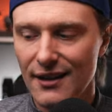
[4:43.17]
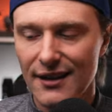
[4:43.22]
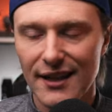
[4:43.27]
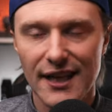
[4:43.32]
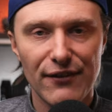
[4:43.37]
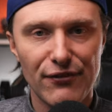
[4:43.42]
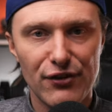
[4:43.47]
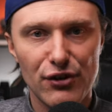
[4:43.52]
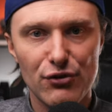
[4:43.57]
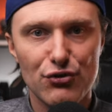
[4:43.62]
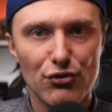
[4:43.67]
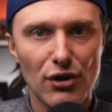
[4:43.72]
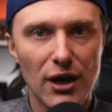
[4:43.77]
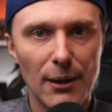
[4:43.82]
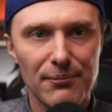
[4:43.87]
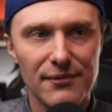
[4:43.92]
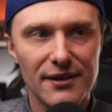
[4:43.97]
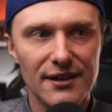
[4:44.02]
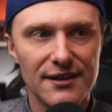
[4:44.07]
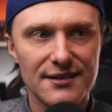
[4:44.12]
If you
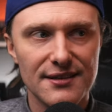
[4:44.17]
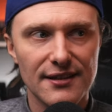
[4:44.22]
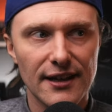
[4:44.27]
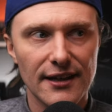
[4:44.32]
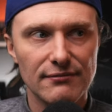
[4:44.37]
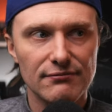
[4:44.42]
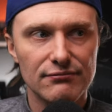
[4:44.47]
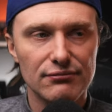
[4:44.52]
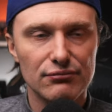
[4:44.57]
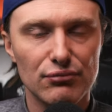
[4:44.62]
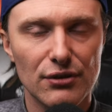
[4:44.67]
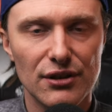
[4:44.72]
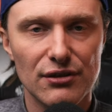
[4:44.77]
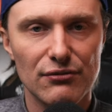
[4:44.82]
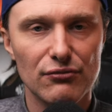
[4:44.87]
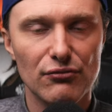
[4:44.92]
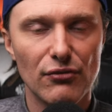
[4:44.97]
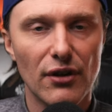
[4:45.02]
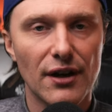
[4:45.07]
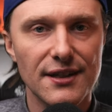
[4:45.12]
drop this, I
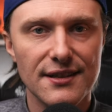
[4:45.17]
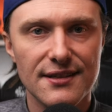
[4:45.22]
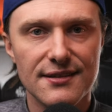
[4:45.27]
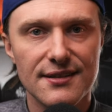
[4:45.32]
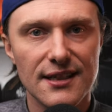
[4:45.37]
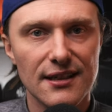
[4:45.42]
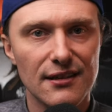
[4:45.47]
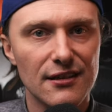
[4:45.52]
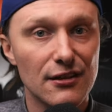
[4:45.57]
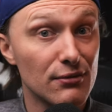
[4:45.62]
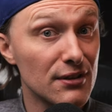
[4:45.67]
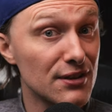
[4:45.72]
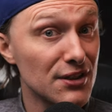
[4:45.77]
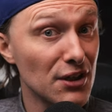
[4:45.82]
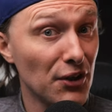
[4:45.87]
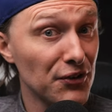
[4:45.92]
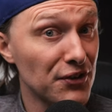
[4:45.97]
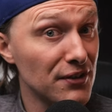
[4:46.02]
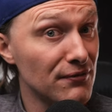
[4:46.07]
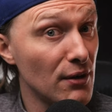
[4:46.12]
wouldn't want to see the
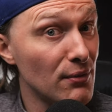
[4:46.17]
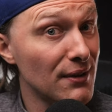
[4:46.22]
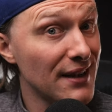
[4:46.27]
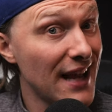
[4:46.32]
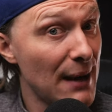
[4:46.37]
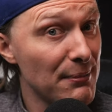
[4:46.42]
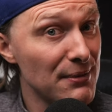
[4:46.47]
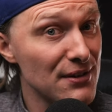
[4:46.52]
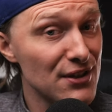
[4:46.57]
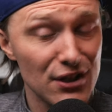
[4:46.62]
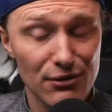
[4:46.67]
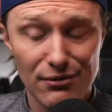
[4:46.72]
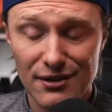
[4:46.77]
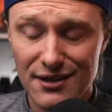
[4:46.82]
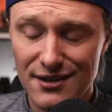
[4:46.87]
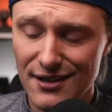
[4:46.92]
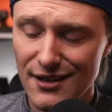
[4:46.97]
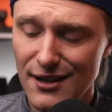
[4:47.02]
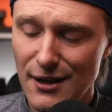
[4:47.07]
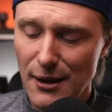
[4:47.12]
result of what would happen to
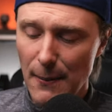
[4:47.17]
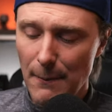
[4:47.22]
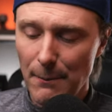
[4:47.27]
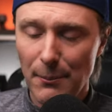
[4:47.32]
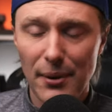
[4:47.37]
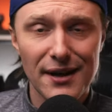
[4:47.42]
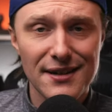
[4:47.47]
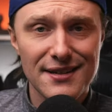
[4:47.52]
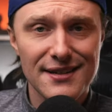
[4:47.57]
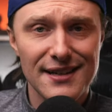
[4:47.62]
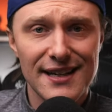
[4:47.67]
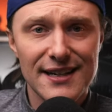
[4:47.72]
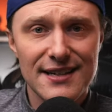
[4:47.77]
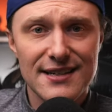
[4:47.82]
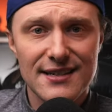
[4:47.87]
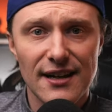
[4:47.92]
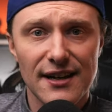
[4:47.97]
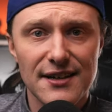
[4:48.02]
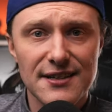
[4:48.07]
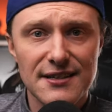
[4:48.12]
it, but it
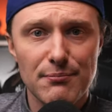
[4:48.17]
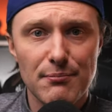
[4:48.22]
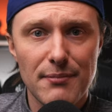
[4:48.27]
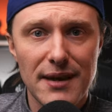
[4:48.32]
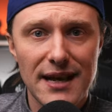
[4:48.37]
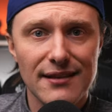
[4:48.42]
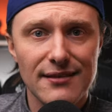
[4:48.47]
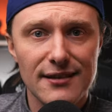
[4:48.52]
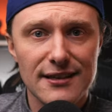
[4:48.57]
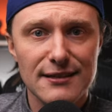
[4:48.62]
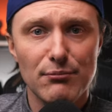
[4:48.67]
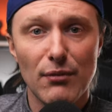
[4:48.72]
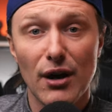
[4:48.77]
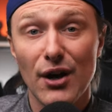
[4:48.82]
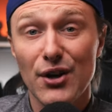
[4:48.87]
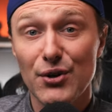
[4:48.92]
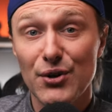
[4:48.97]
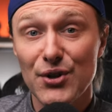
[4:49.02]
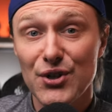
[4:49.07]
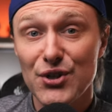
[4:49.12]
does make this
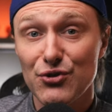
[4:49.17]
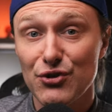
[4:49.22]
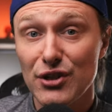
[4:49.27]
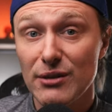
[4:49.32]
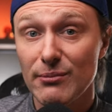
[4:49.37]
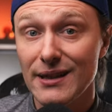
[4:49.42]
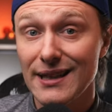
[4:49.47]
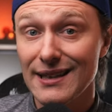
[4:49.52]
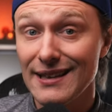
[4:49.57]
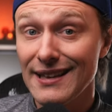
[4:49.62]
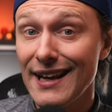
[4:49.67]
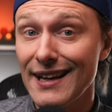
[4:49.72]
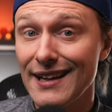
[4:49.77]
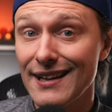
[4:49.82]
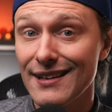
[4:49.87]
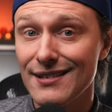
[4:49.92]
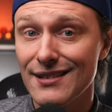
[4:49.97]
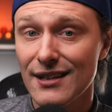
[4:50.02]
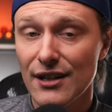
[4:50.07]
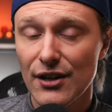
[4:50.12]
monitor extremely
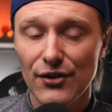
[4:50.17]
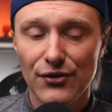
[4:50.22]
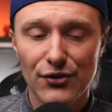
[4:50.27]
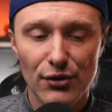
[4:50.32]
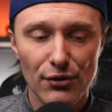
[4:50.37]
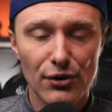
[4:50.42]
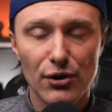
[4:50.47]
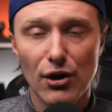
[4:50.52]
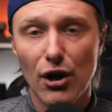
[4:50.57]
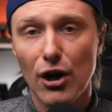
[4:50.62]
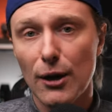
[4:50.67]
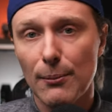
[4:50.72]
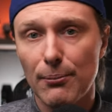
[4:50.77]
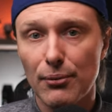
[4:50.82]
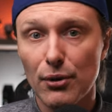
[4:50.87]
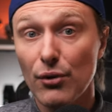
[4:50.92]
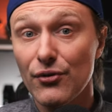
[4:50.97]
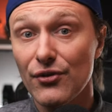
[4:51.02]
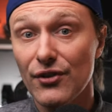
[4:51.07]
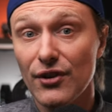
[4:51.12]
light, so there are
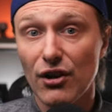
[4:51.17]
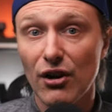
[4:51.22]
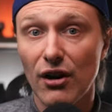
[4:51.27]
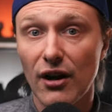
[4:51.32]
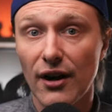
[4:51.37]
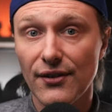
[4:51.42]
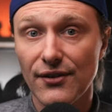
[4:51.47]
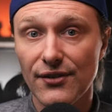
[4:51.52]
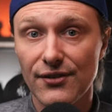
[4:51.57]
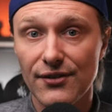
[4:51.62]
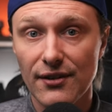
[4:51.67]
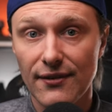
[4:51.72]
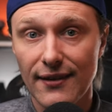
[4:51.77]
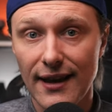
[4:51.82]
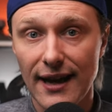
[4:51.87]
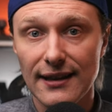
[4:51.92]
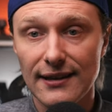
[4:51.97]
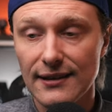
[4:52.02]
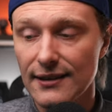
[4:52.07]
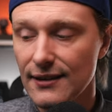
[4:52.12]
pros and cons to
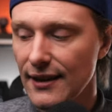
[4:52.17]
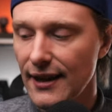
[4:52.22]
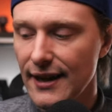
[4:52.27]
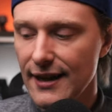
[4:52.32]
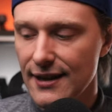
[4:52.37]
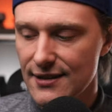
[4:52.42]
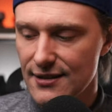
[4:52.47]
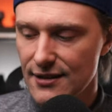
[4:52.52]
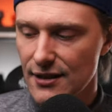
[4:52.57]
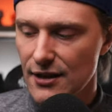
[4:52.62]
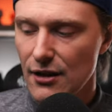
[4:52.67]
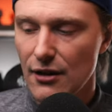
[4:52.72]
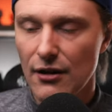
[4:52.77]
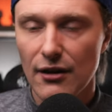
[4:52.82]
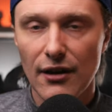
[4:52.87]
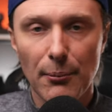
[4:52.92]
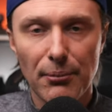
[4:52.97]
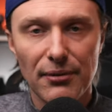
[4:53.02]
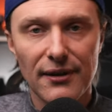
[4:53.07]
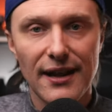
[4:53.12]
that light
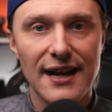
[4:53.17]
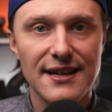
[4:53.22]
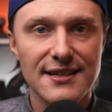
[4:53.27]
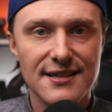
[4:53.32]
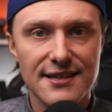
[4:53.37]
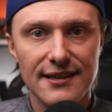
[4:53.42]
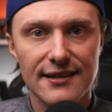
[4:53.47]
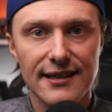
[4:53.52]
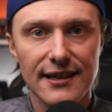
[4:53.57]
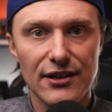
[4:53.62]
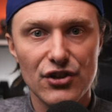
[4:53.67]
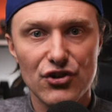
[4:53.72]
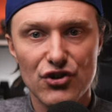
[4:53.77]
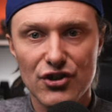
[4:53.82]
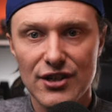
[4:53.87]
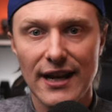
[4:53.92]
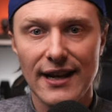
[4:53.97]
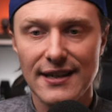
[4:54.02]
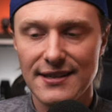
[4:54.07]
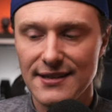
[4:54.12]
a plasticky
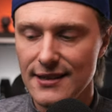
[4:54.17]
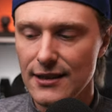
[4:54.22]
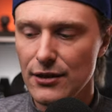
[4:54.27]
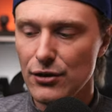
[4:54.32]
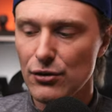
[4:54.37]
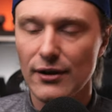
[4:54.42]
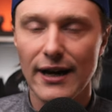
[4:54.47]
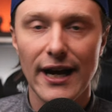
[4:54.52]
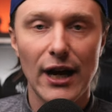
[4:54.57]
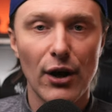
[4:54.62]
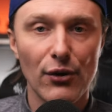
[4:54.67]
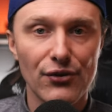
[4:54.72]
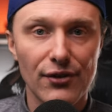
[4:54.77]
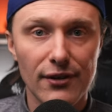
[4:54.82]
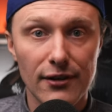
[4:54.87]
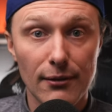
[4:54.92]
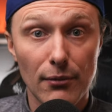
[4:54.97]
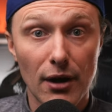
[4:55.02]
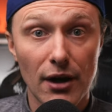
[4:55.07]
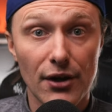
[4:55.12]
chassis or housing
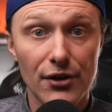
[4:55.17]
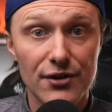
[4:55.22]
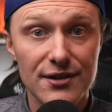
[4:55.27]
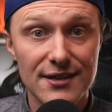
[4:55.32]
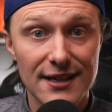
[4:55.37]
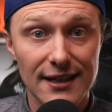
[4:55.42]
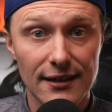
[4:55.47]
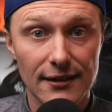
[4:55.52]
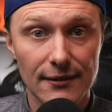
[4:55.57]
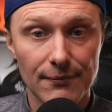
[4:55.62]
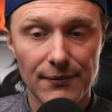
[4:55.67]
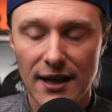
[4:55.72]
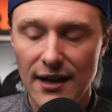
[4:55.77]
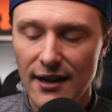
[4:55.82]
the monitors in.